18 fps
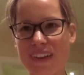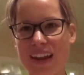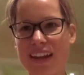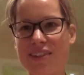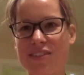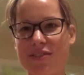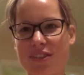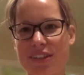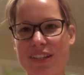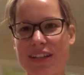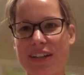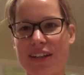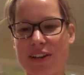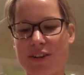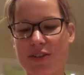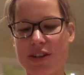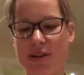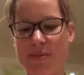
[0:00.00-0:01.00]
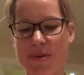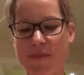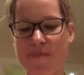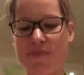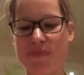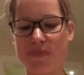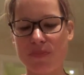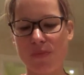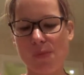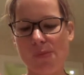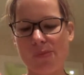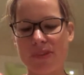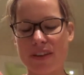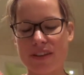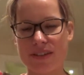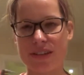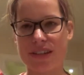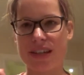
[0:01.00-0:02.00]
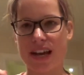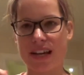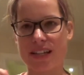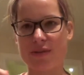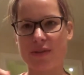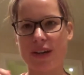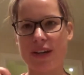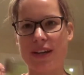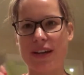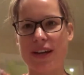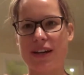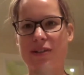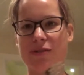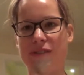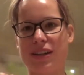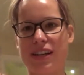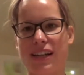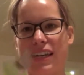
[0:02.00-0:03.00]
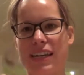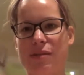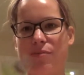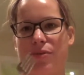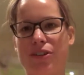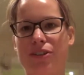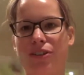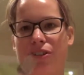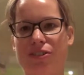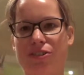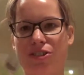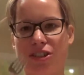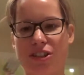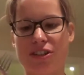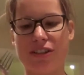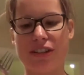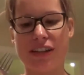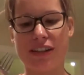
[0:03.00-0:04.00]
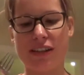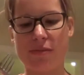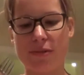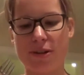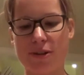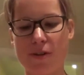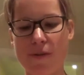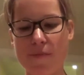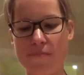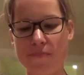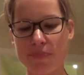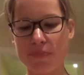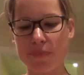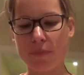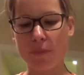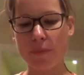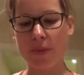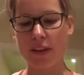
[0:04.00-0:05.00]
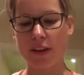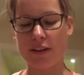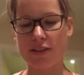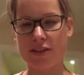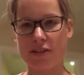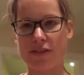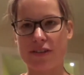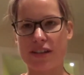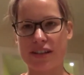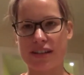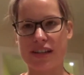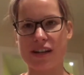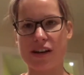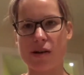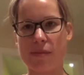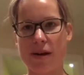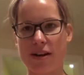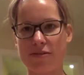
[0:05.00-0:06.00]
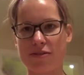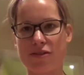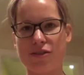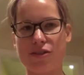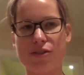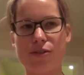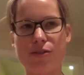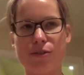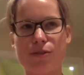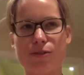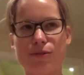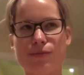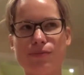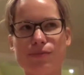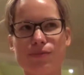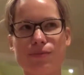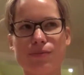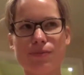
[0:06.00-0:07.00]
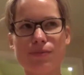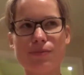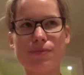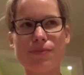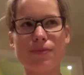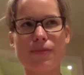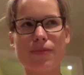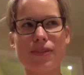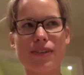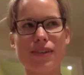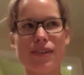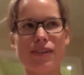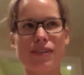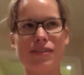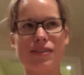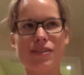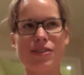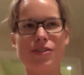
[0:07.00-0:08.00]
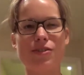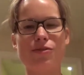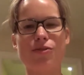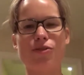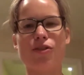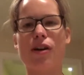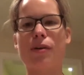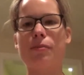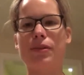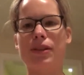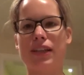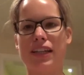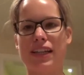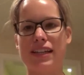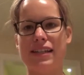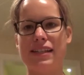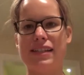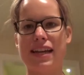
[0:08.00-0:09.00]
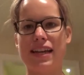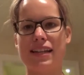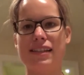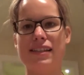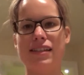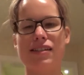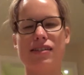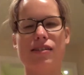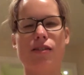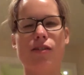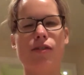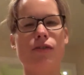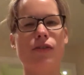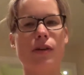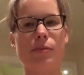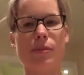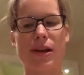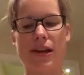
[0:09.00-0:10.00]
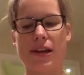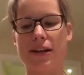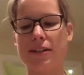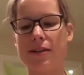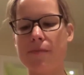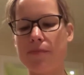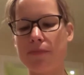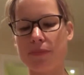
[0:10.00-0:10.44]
It's really good and creamy. So that's why you kind of want to keep it a little jiggly in the middle, so it doesn't come out too crumbly and dense and over-baked.